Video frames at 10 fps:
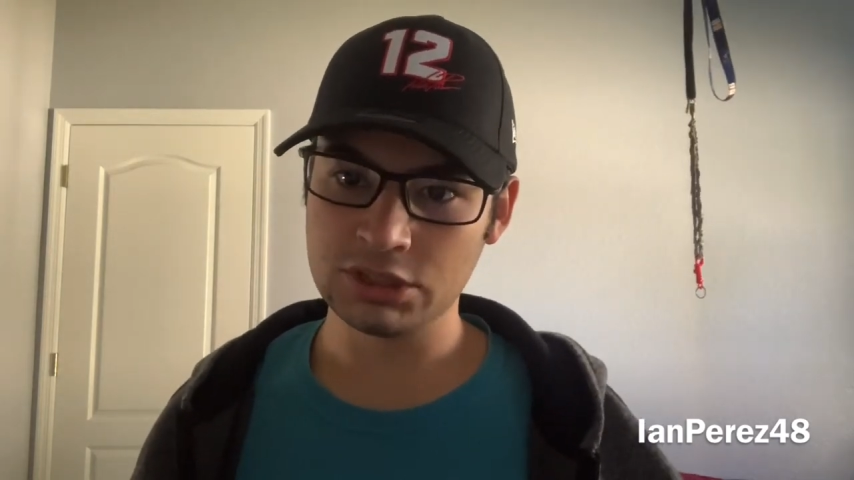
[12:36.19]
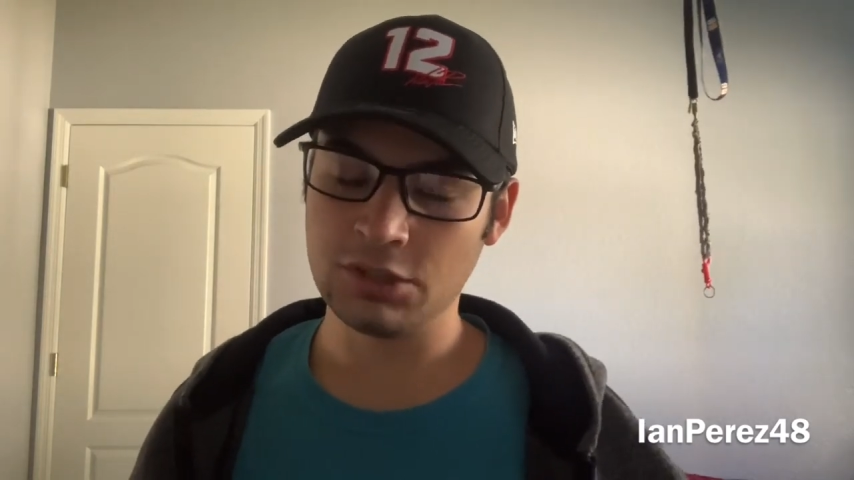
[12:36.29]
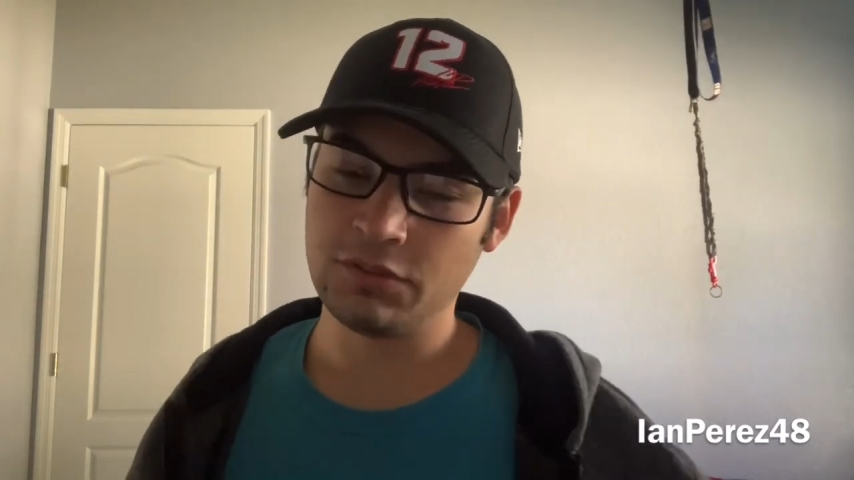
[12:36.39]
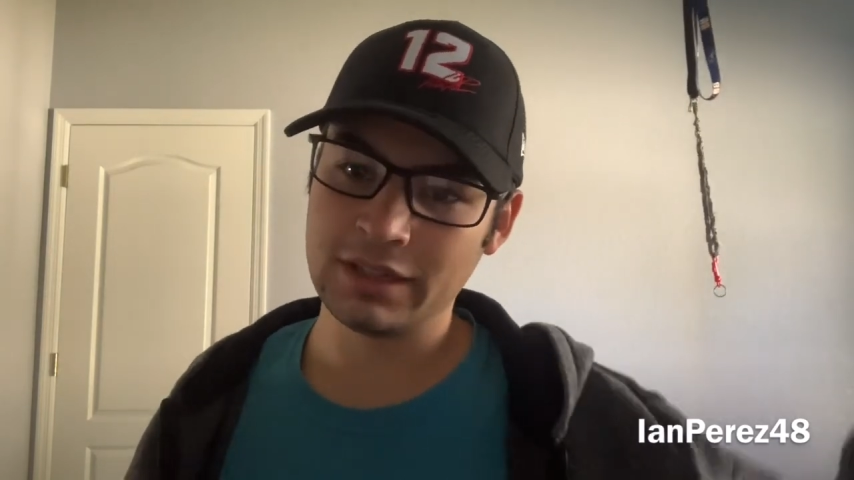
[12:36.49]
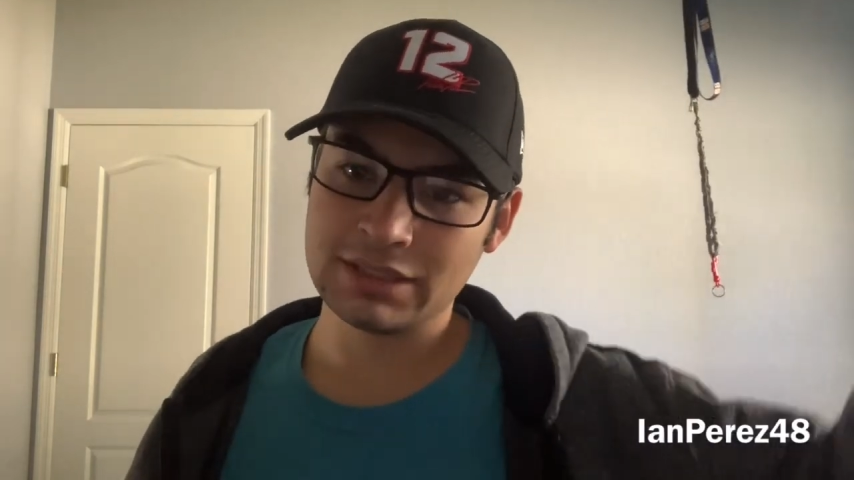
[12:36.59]

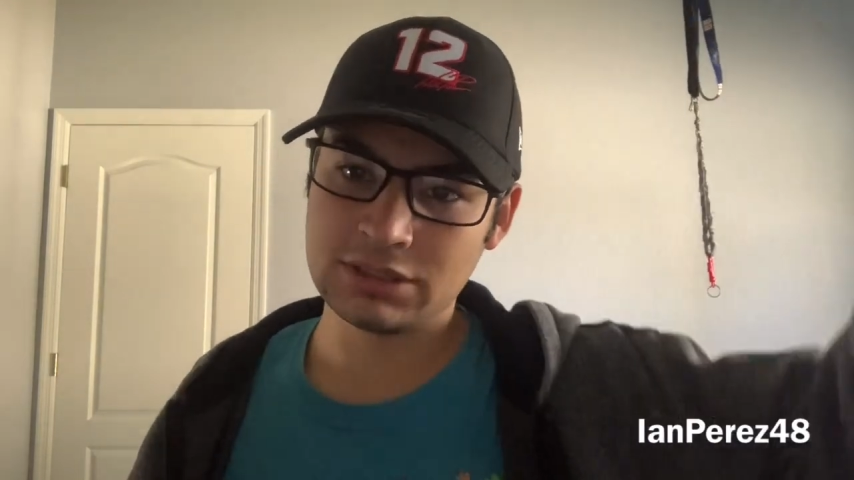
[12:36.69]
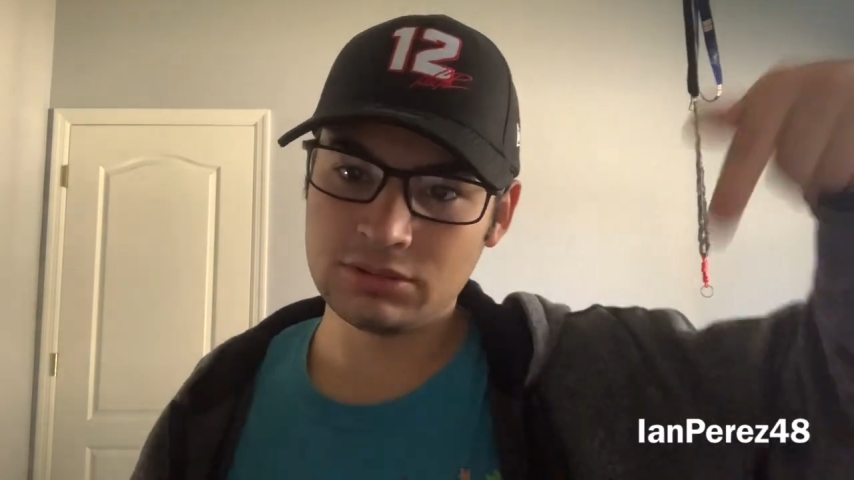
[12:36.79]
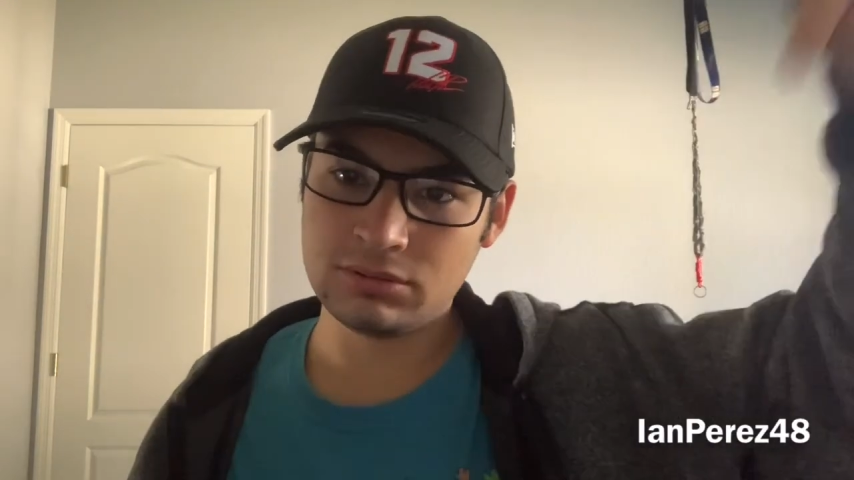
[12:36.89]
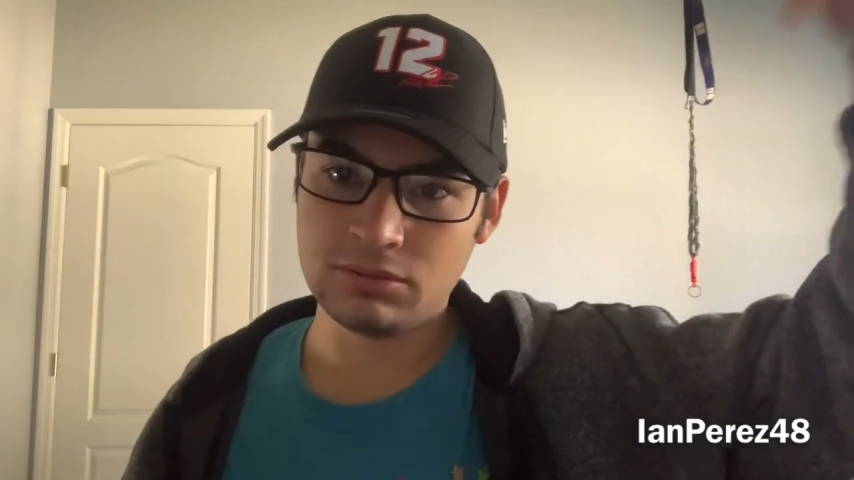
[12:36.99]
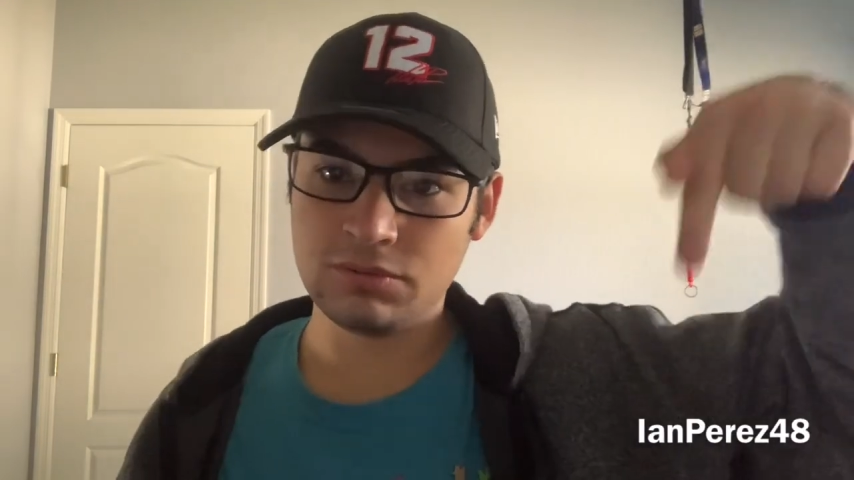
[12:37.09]
Don't forget
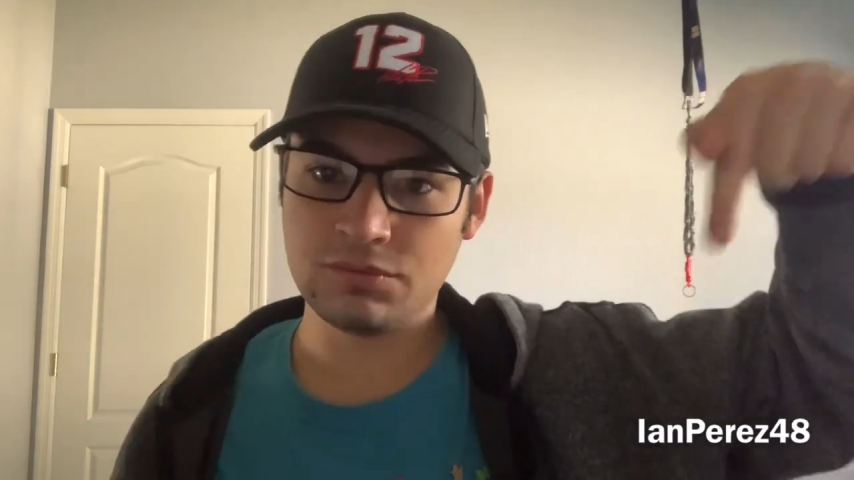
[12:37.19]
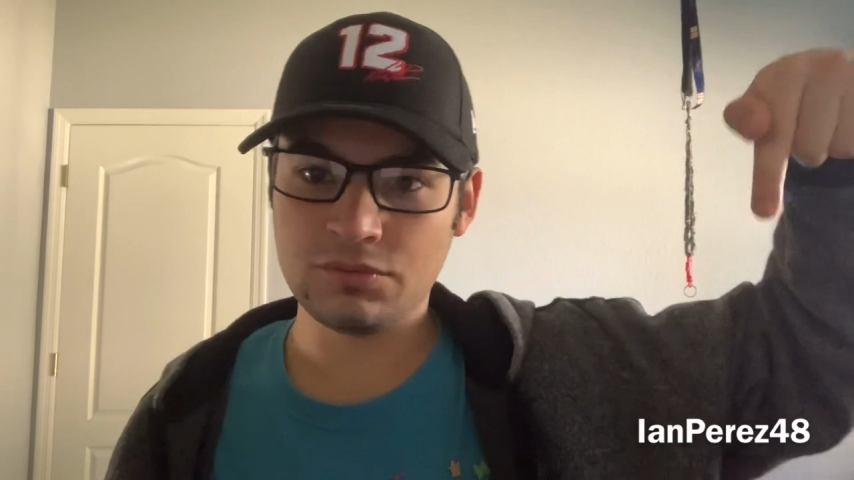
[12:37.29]
to